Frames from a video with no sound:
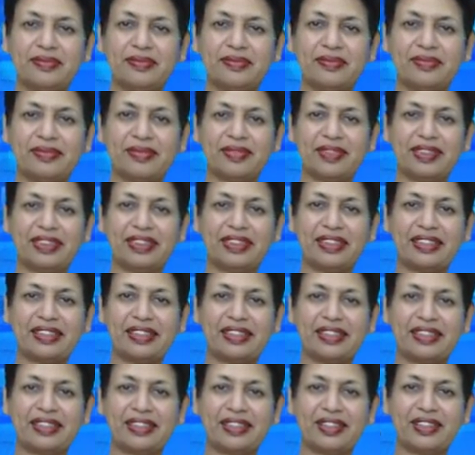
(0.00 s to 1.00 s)

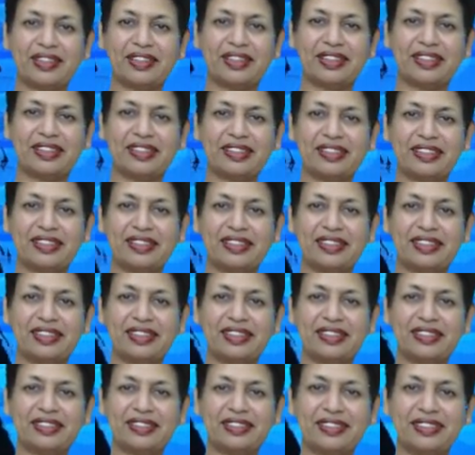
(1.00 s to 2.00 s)

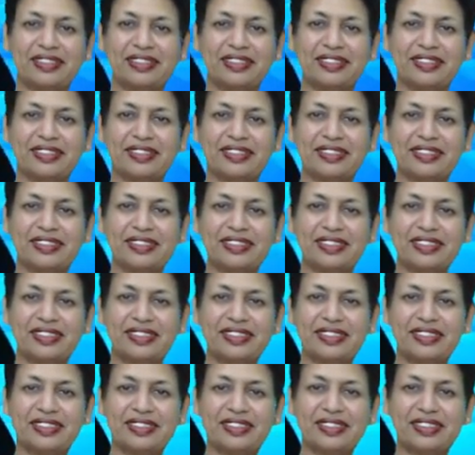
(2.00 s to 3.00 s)

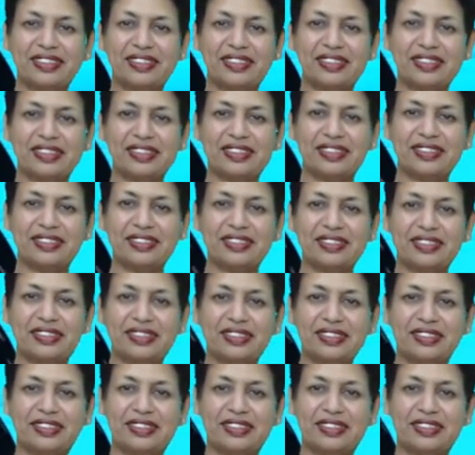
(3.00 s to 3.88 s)
The person shown says nothing.